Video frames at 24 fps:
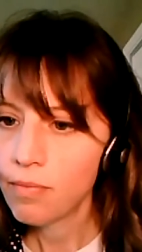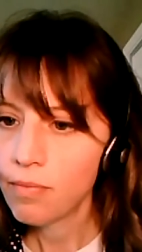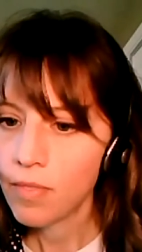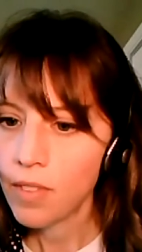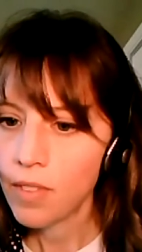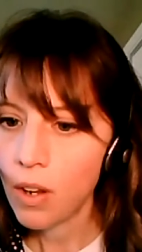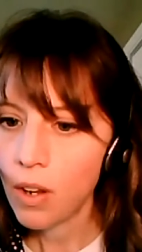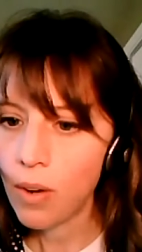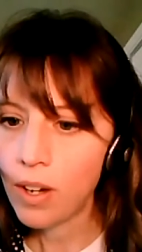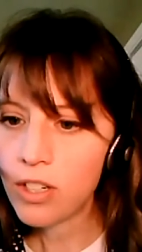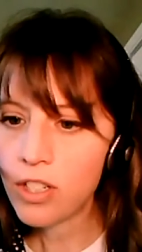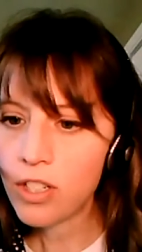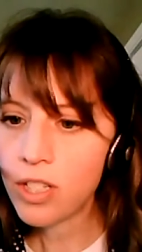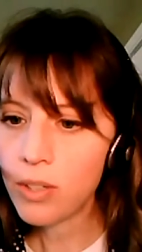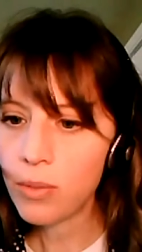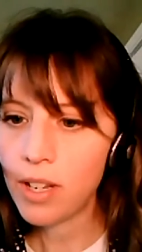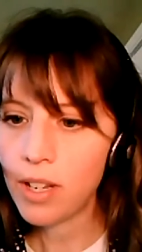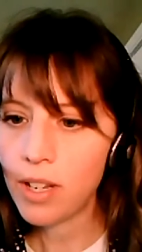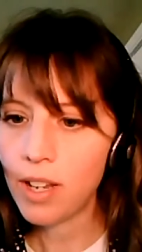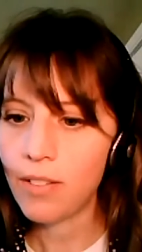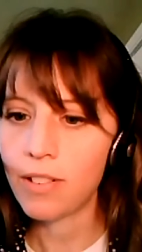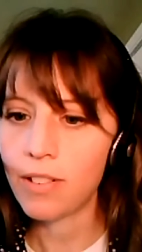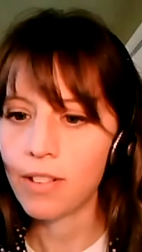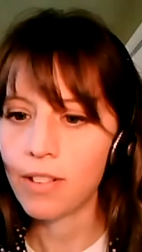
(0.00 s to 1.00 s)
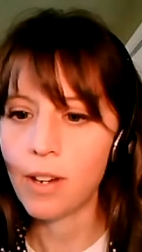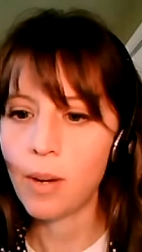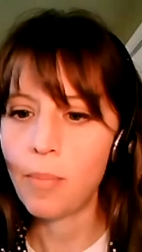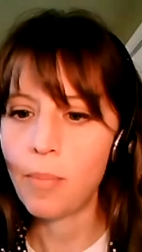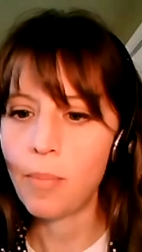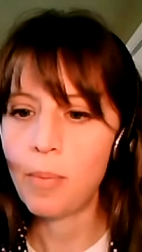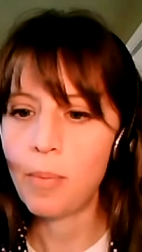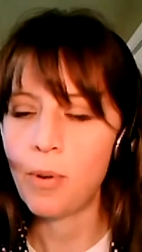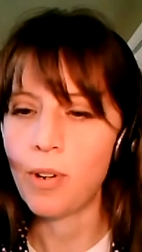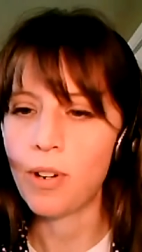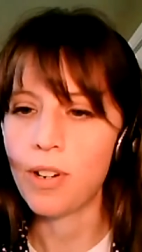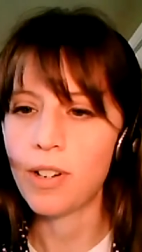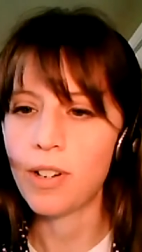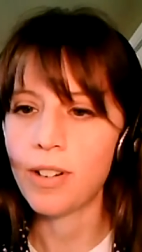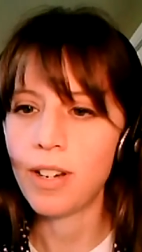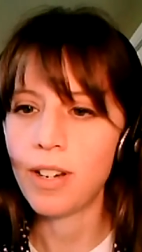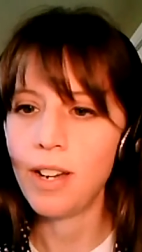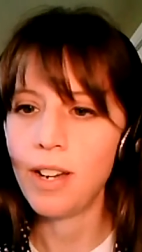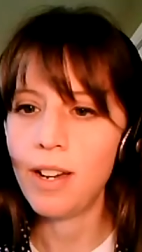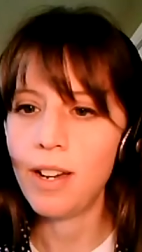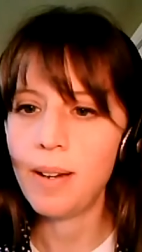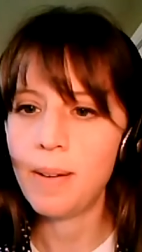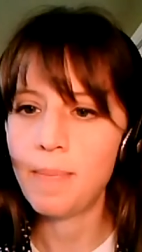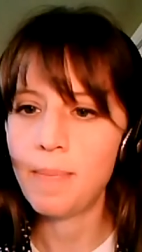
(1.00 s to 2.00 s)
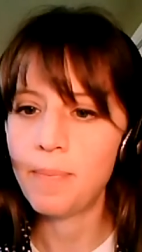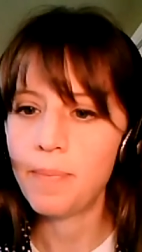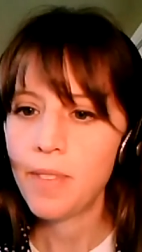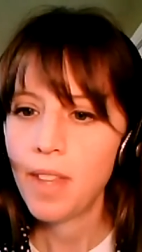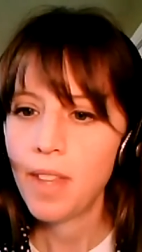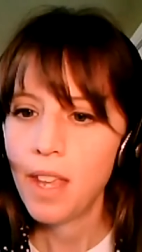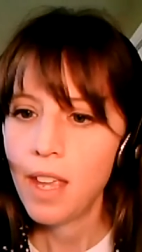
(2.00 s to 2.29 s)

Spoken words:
Oh, actually, we have a couple more. And